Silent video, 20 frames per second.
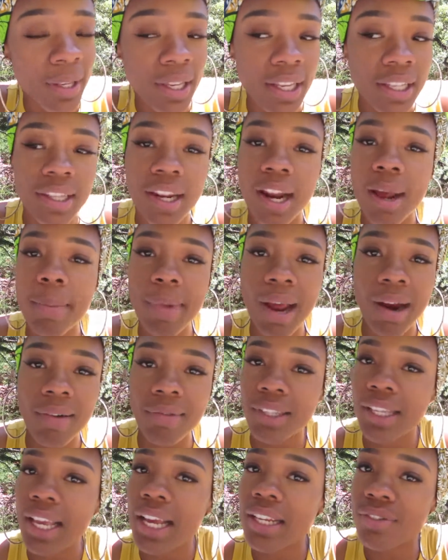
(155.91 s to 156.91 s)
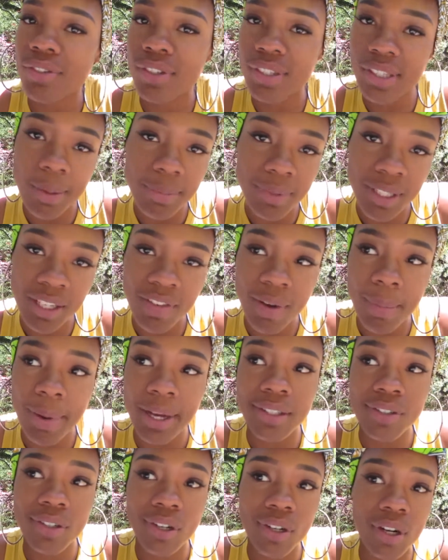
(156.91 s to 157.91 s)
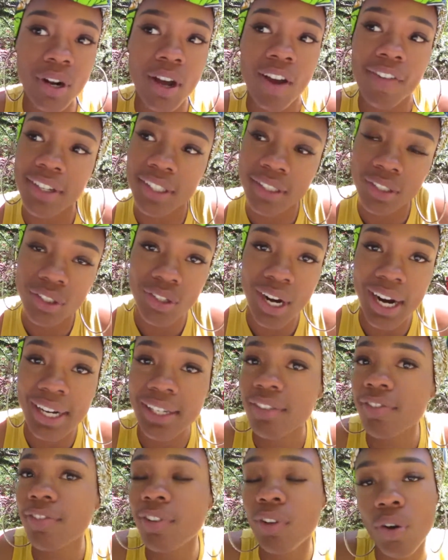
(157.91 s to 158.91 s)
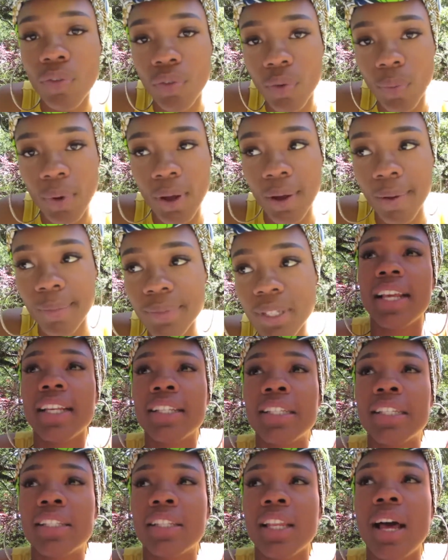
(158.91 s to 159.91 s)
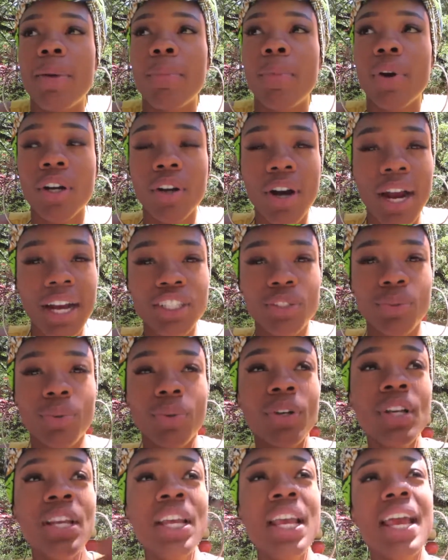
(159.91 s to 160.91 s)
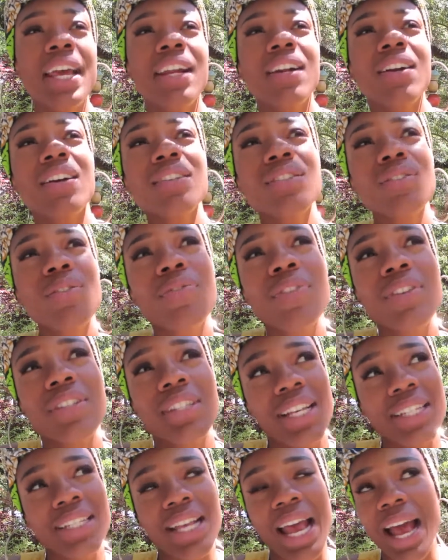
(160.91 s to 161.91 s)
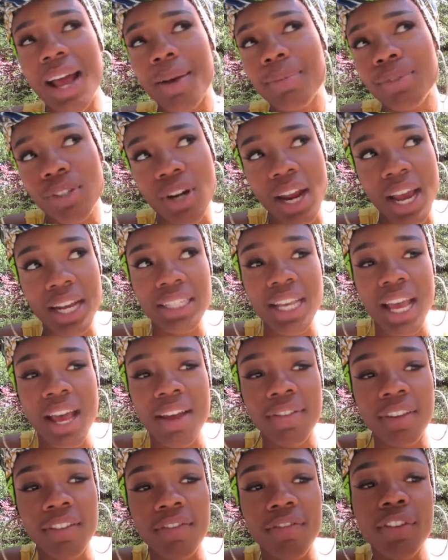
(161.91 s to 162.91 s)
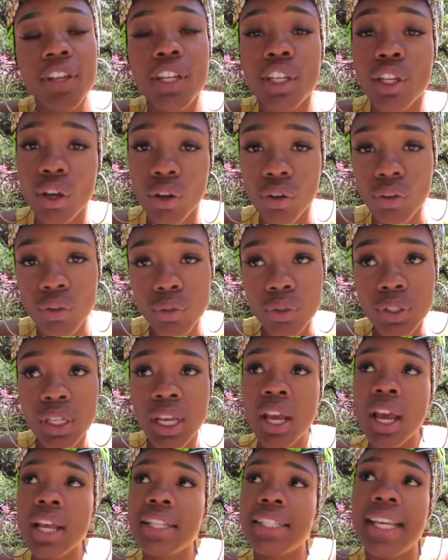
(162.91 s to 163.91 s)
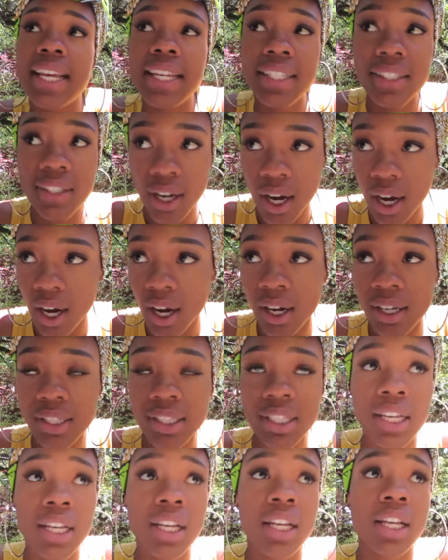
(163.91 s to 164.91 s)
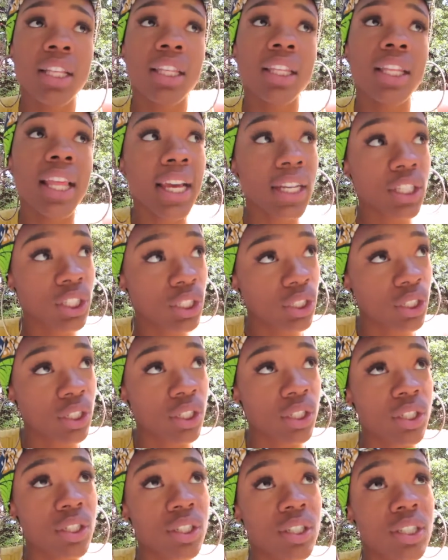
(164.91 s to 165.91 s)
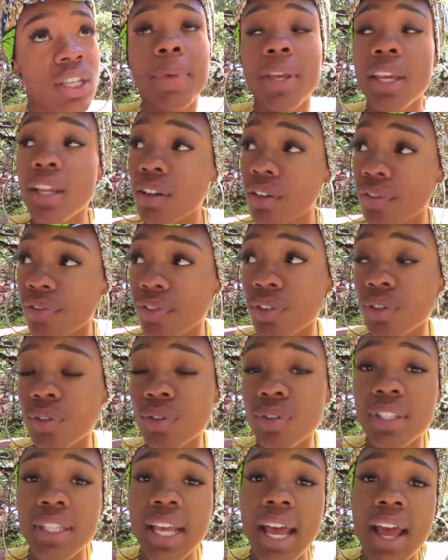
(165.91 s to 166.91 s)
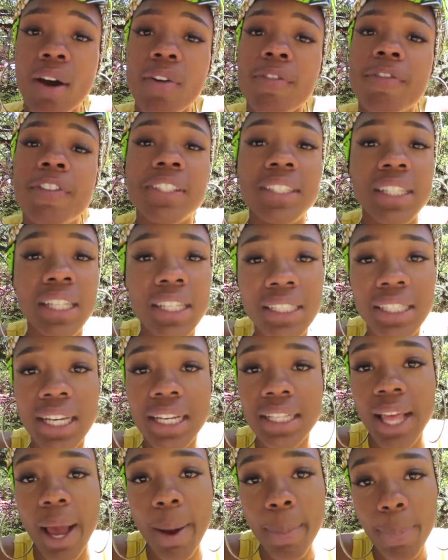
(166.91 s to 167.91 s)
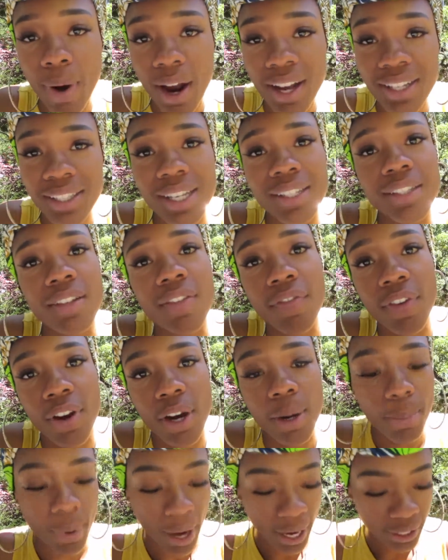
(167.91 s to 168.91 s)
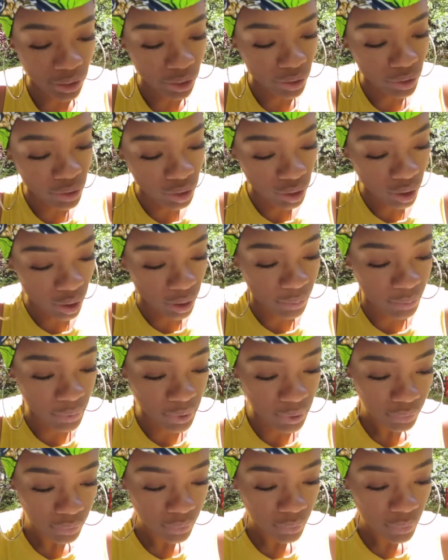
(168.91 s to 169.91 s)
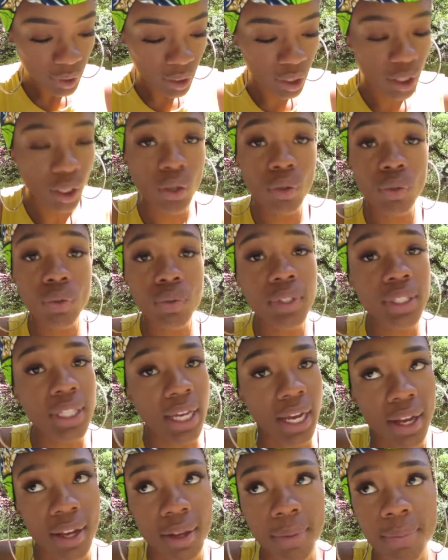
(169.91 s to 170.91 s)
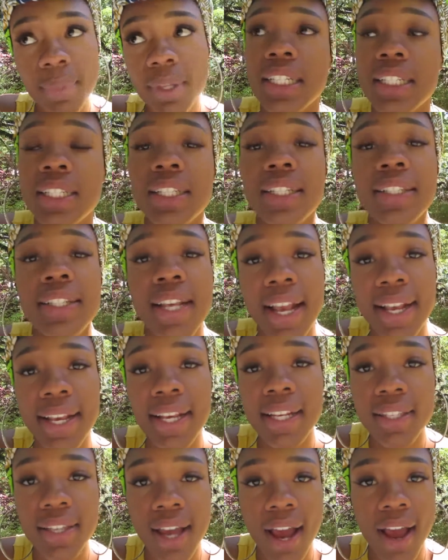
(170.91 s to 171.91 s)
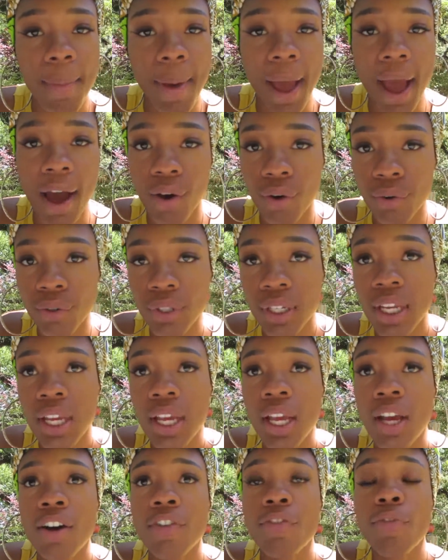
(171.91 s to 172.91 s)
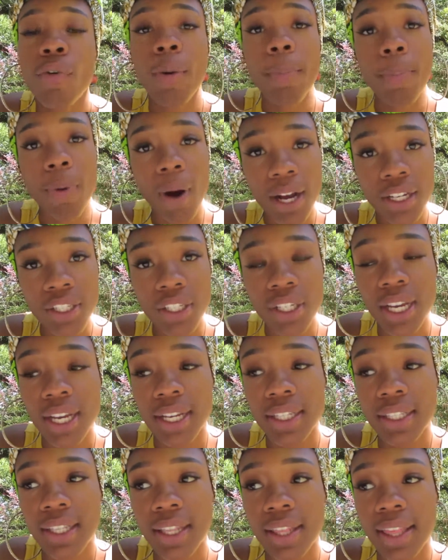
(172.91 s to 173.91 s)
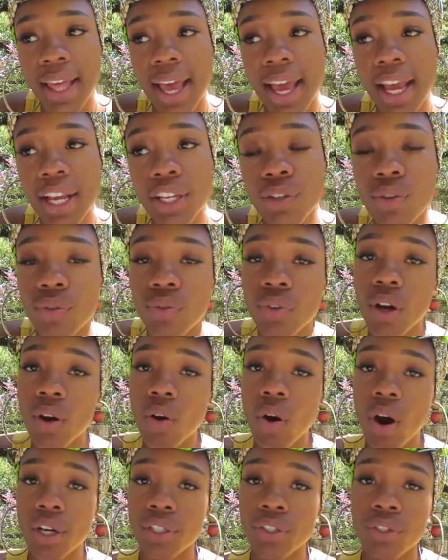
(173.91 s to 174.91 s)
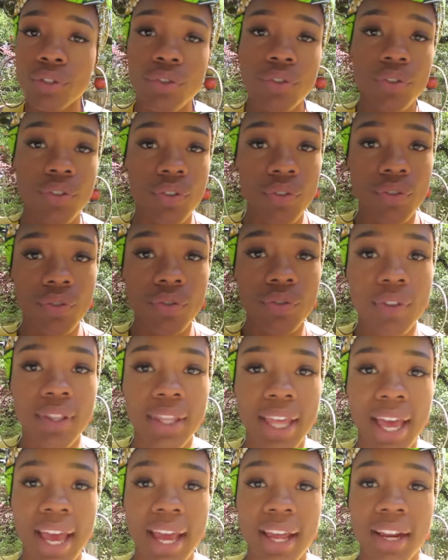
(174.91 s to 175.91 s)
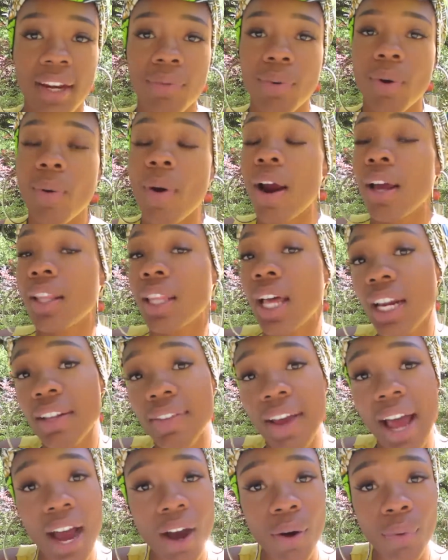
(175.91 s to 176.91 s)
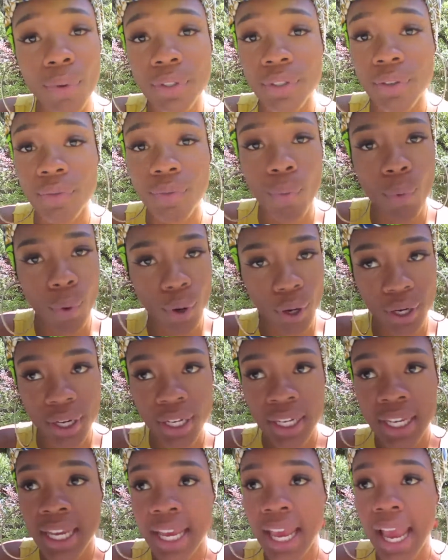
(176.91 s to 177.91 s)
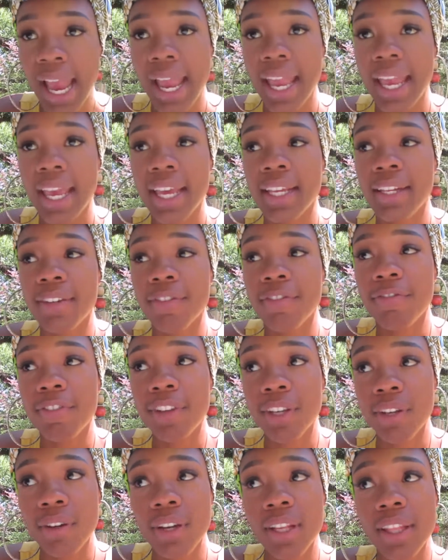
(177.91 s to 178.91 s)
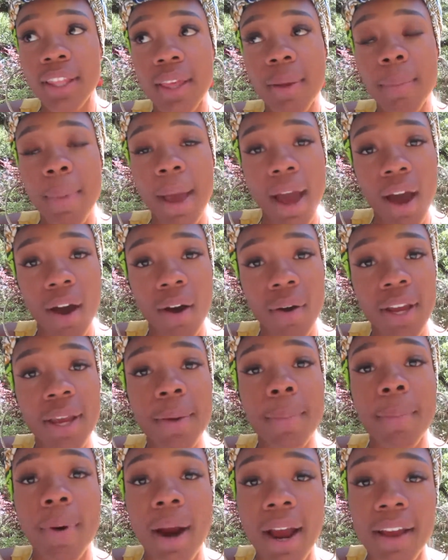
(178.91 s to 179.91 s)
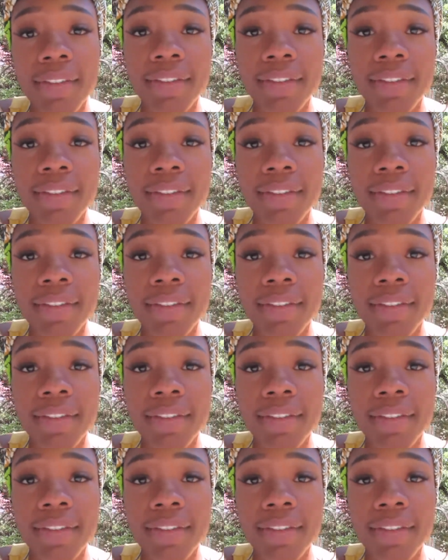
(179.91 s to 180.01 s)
that I'm not really as receptive. I might turn it off, get distracted, feel overwhelmed. It's just a lot more gradual. And it also feels less abstract having videos, TED Talks, lectures, interviews that help facilitate that process in very practical terms. Cocoon Time, taking time out for projects that you know are due soon, that require a lot of hours of work, and figuring them out in private